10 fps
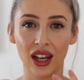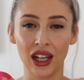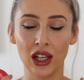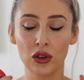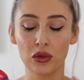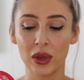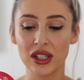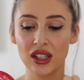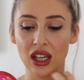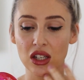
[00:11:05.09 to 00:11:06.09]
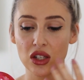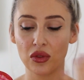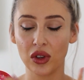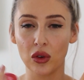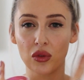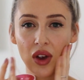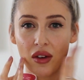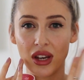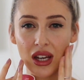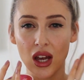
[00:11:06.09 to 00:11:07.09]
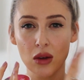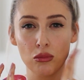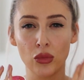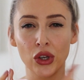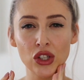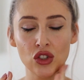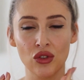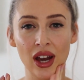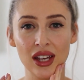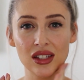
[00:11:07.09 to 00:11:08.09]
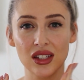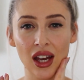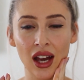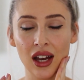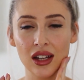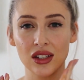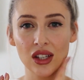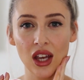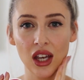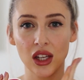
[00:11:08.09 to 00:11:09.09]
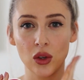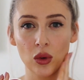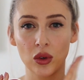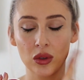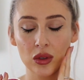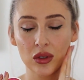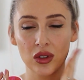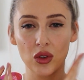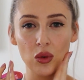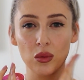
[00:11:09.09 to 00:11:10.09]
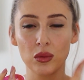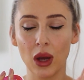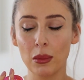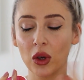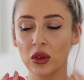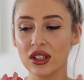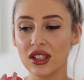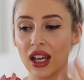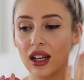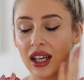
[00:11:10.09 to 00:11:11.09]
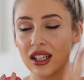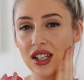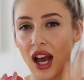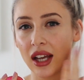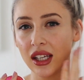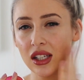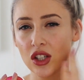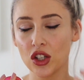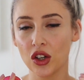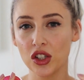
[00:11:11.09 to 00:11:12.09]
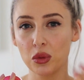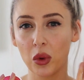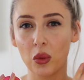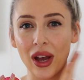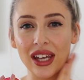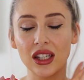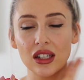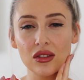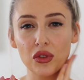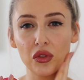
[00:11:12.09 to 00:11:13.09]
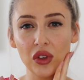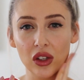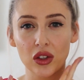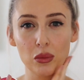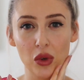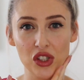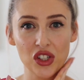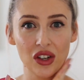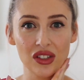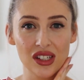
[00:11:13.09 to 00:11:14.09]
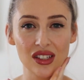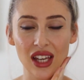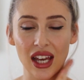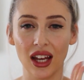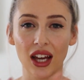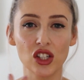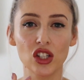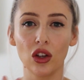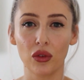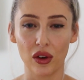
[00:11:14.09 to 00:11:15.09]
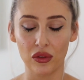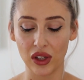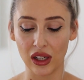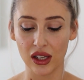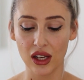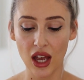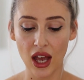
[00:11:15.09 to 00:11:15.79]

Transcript: I love my skin to feel very moisturised and, you know, I'm not going to say like tacky to touch, but where you can feel the moisture on your skin. I just love that feeling.